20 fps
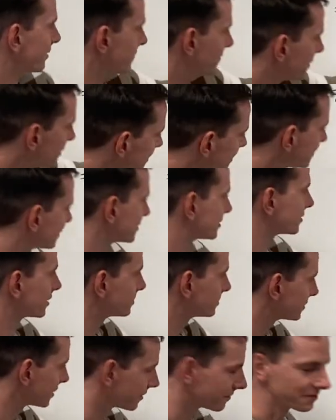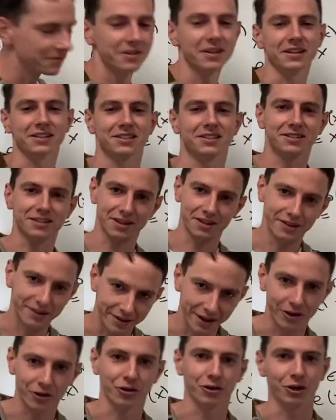if this is a subset of this,
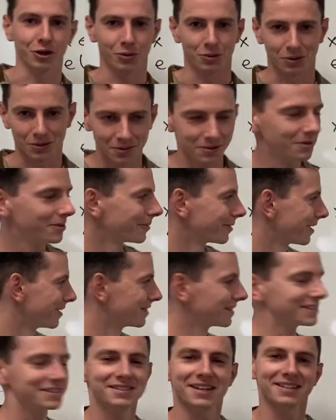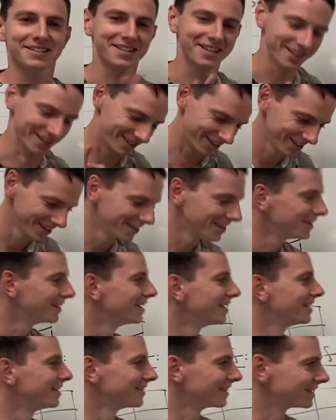they are equal. Okay, that's
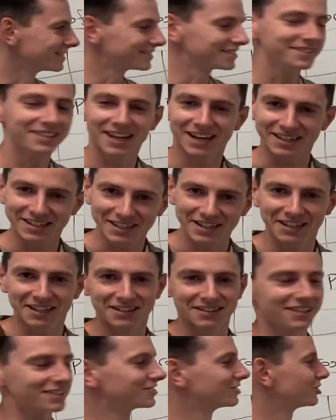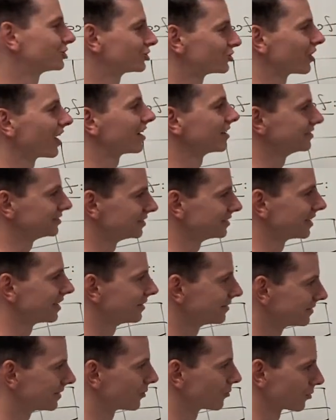the idea, and that's the strategy
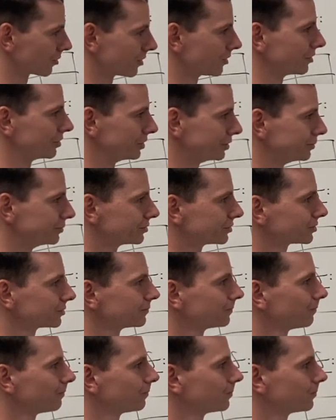that we're going to use.